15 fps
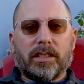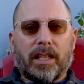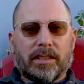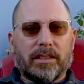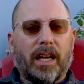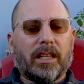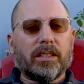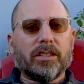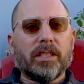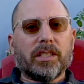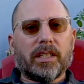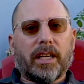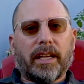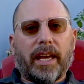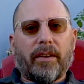technologies
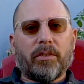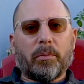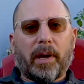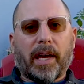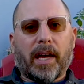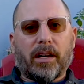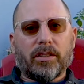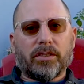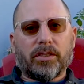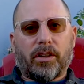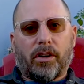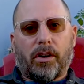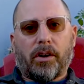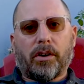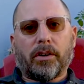that I have in my house
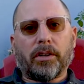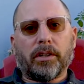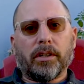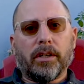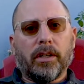are,